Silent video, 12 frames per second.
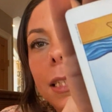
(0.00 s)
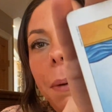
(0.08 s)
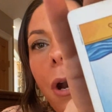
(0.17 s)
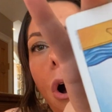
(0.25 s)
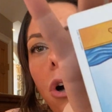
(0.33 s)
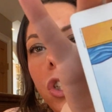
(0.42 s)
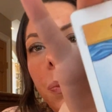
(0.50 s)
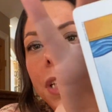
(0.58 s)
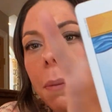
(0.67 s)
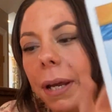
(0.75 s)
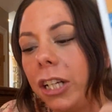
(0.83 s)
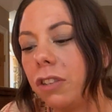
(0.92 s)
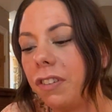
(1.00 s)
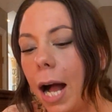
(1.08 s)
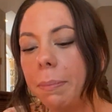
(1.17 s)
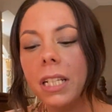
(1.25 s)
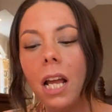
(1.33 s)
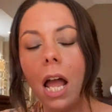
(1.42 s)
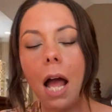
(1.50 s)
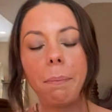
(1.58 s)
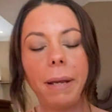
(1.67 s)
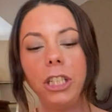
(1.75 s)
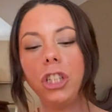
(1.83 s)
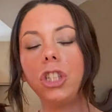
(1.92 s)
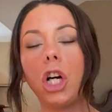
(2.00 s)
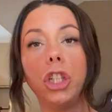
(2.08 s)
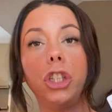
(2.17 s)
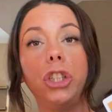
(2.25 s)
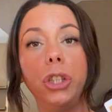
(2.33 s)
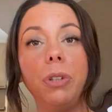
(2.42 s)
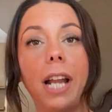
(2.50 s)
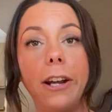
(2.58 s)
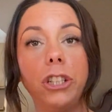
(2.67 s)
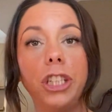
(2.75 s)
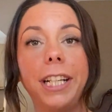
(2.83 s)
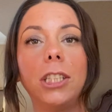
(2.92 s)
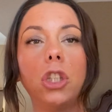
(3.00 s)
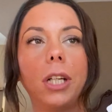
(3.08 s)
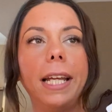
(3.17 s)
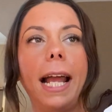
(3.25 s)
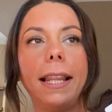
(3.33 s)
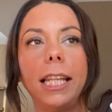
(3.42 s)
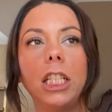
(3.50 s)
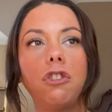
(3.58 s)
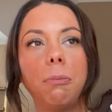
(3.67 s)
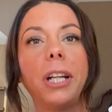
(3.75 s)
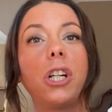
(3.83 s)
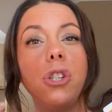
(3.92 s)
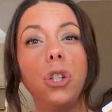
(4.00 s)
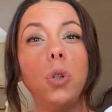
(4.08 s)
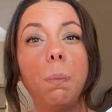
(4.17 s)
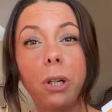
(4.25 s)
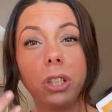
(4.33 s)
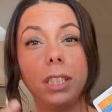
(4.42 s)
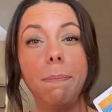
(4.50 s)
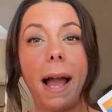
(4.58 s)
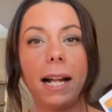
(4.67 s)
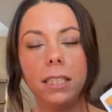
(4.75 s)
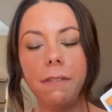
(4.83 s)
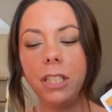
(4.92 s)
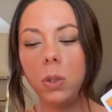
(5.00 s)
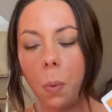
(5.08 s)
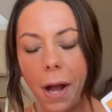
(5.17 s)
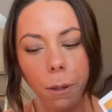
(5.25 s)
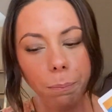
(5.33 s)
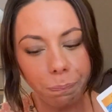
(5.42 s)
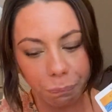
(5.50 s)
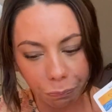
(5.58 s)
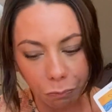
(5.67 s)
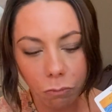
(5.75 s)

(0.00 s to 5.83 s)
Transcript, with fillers: but also with the Page of Cups. Pages are student energy. It's looking at things from like a new perspective as well.